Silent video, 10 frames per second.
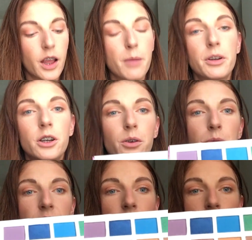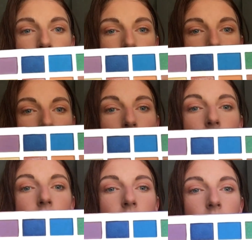I'm gonna go in with Indian
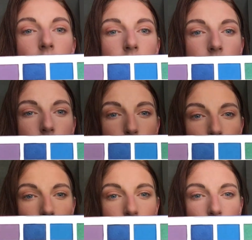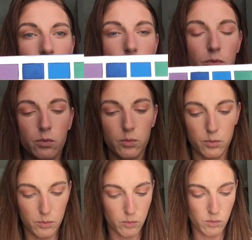clay. It's this really nice
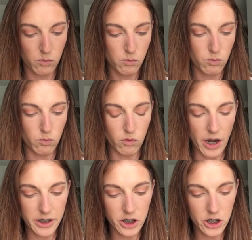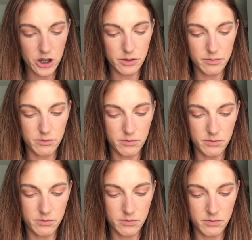reddish
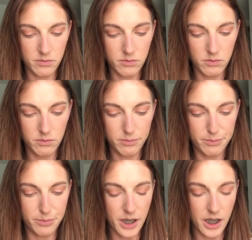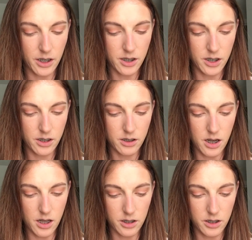pink
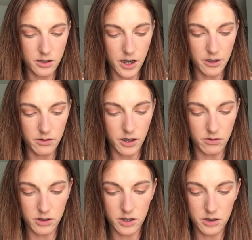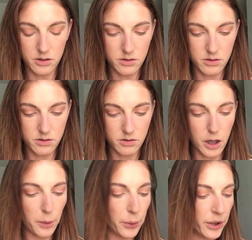color. I don't know.
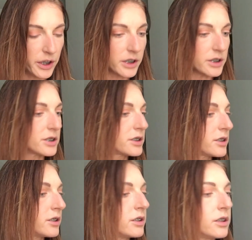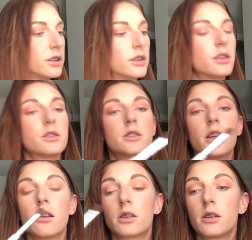Let's see
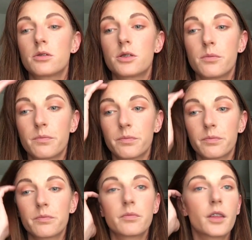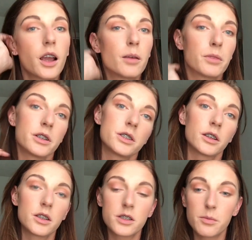how it goes. I'm gonna
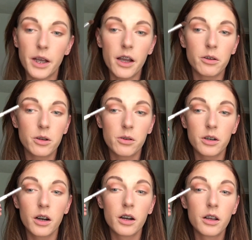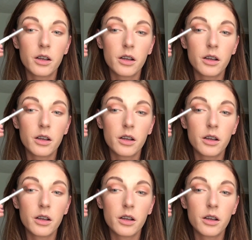stick this in my outer corner.